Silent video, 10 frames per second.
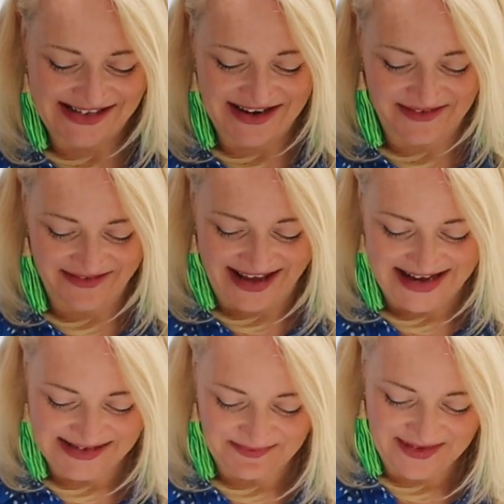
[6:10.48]
just do one of
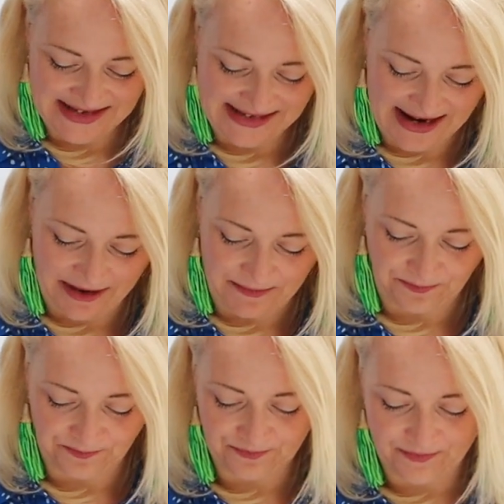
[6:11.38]
these. So
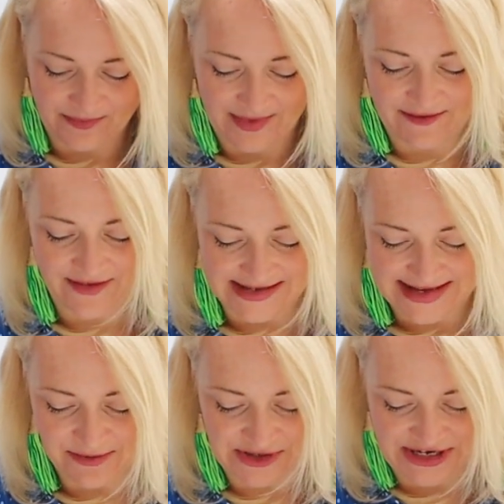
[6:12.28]
first
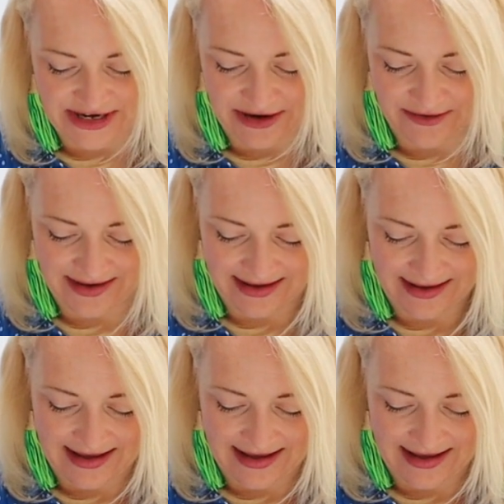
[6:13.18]
thing you want to do